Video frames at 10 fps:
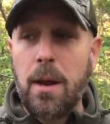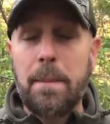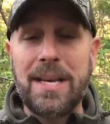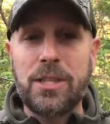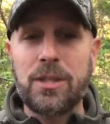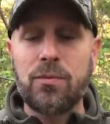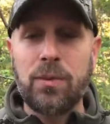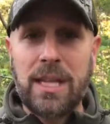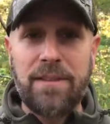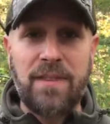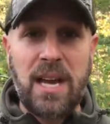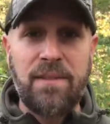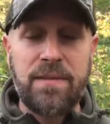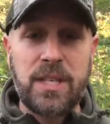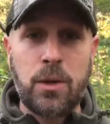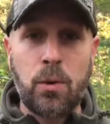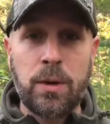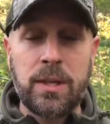Make sure it's really five fifty cord.